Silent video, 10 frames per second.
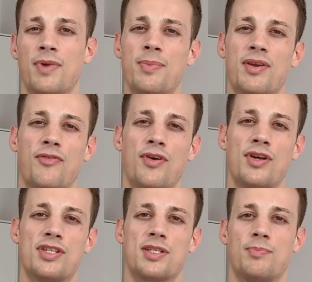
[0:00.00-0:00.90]
Maybe at
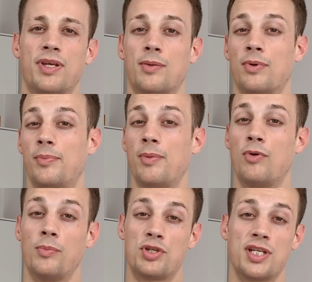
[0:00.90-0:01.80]
first pick up a bit
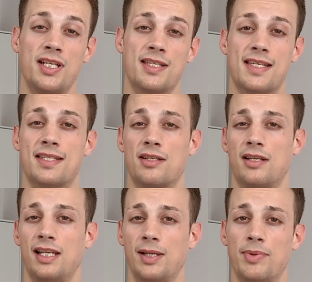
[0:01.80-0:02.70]
more machines as they're
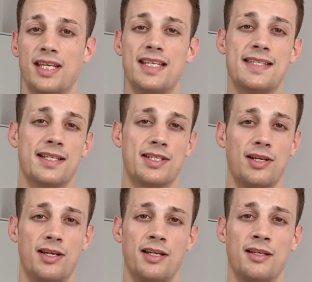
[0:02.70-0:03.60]
a little bit easier to
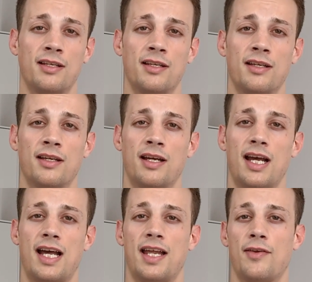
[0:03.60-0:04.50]
learn,
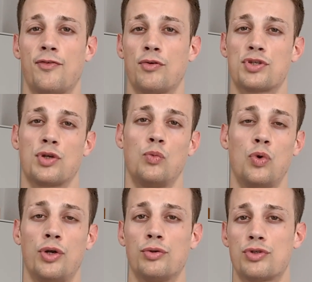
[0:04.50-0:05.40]
and focus on
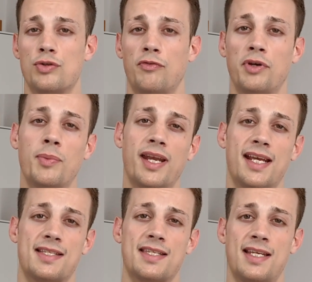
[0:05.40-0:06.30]
1 or 2 free weight
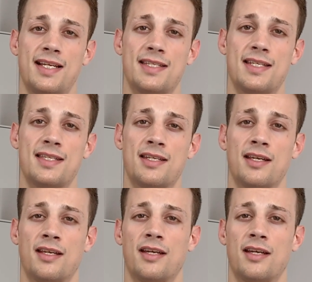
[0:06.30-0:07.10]
exercises.